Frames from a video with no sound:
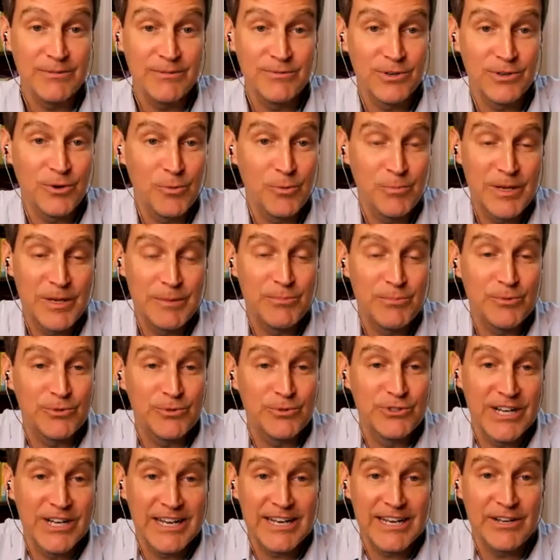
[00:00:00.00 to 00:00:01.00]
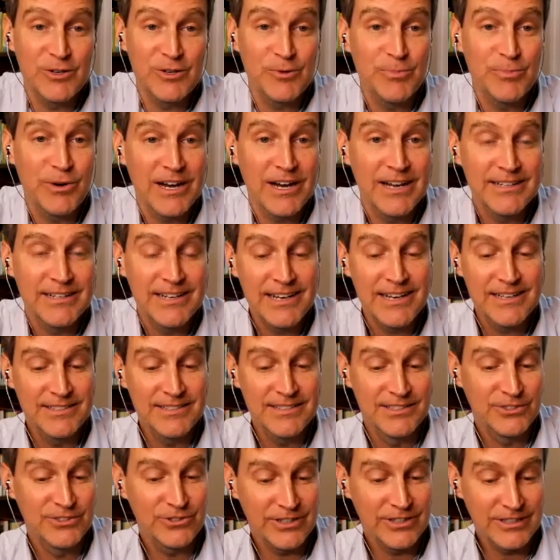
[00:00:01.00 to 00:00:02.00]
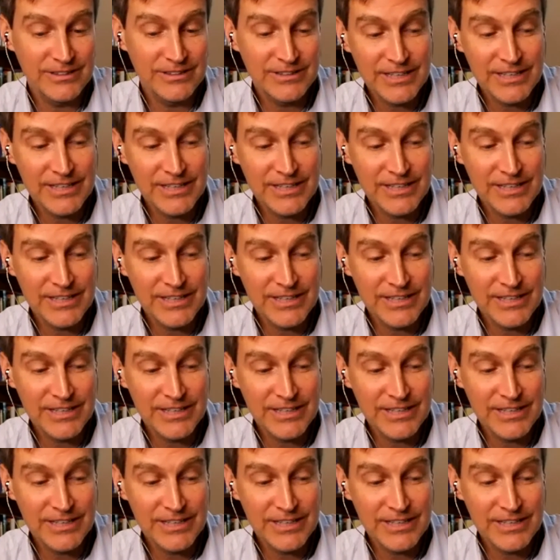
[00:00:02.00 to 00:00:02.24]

i hope people check out your podcast it's called